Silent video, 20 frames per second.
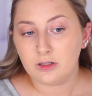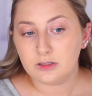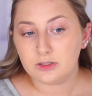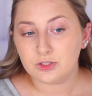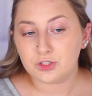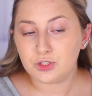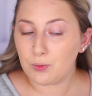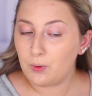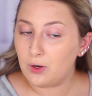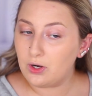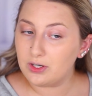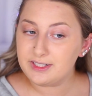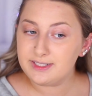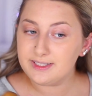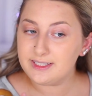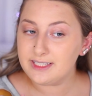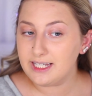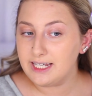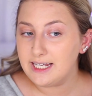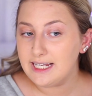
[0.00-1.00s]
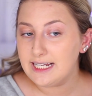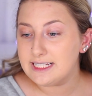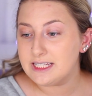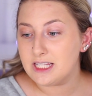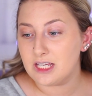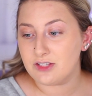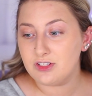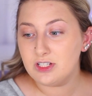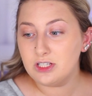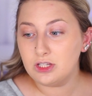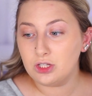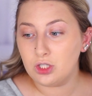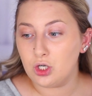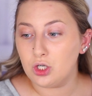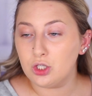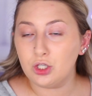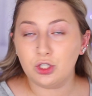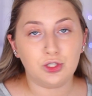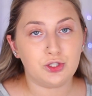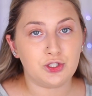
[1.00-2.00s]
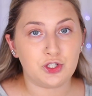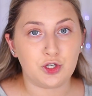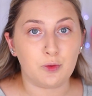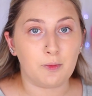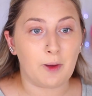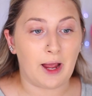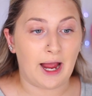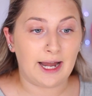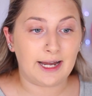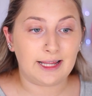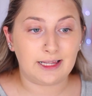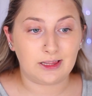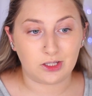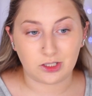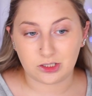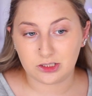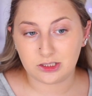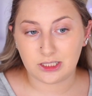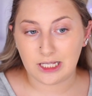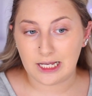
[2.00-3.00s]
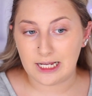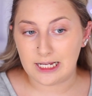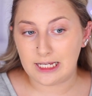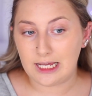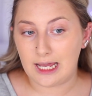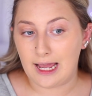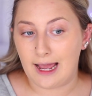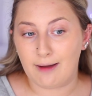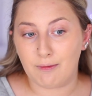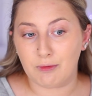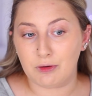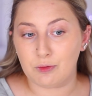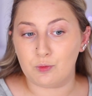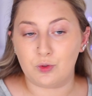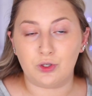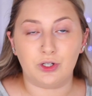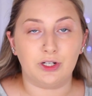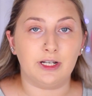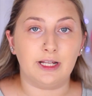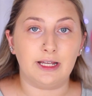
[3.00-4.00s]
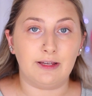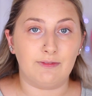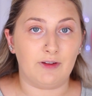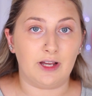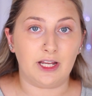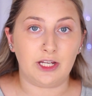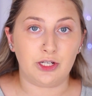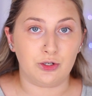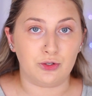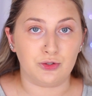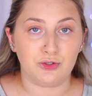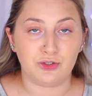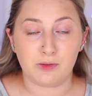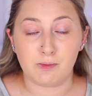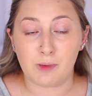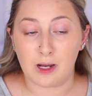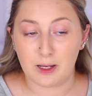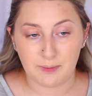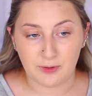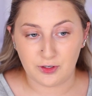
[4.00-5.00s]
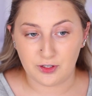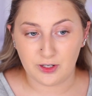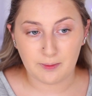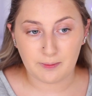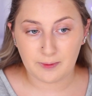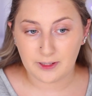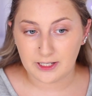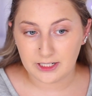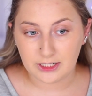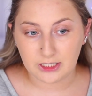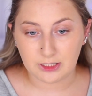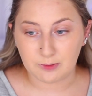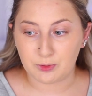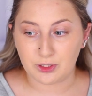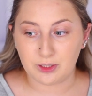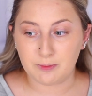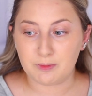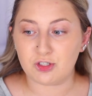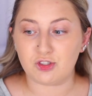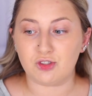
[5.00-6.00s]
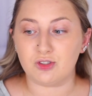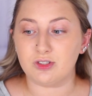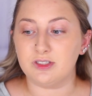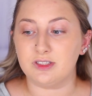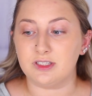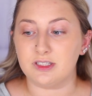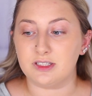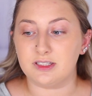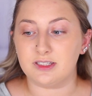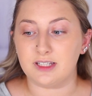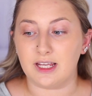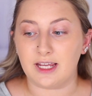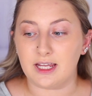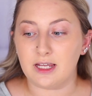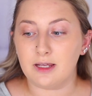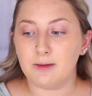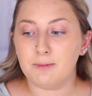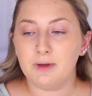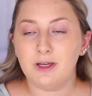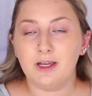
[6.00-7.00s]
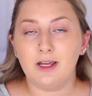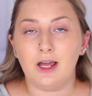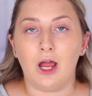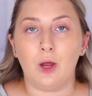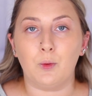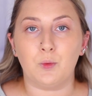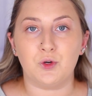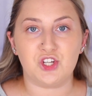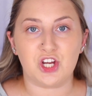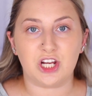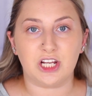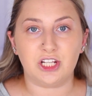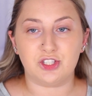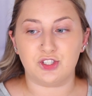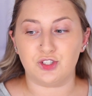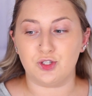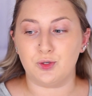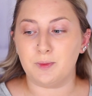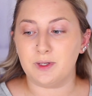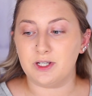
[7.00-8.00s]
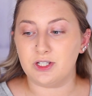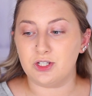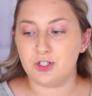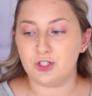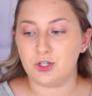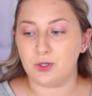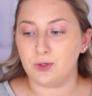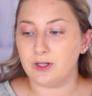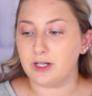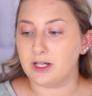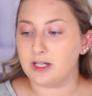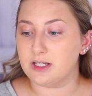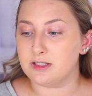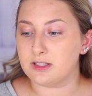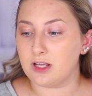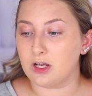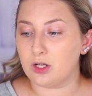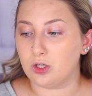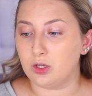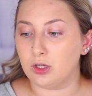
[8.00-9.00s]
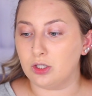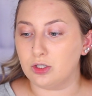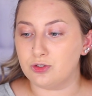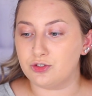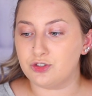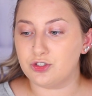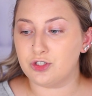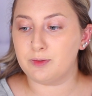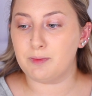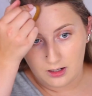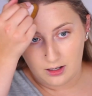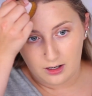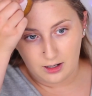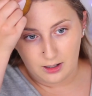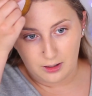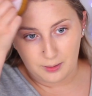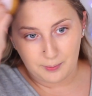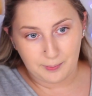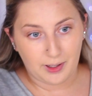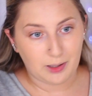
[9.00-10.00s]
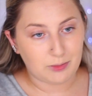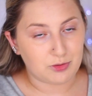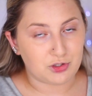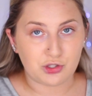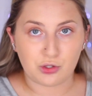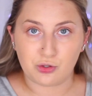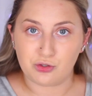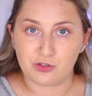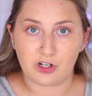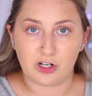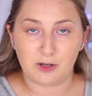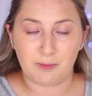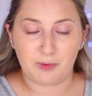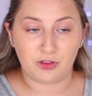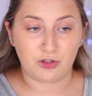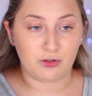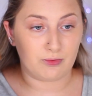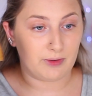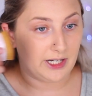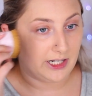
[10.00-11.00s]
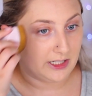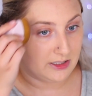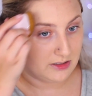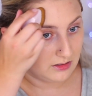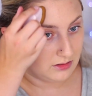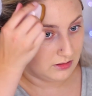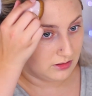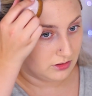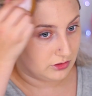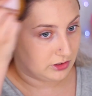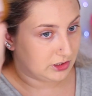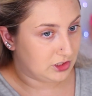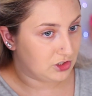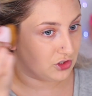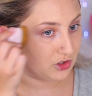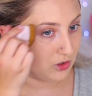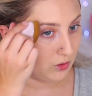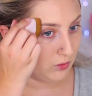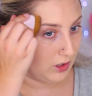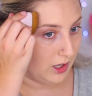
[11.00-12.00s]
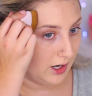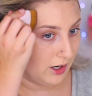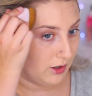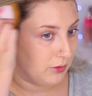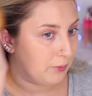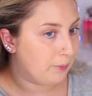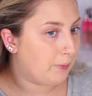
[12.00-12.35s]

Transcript: So honestly, it doesn't look too bad. It looks like how it would if I used my beauty blender. It pretty much looks the same. I wish I could zoom in to show you guys closer. I'm so sorry about the rain. It's literally so loud.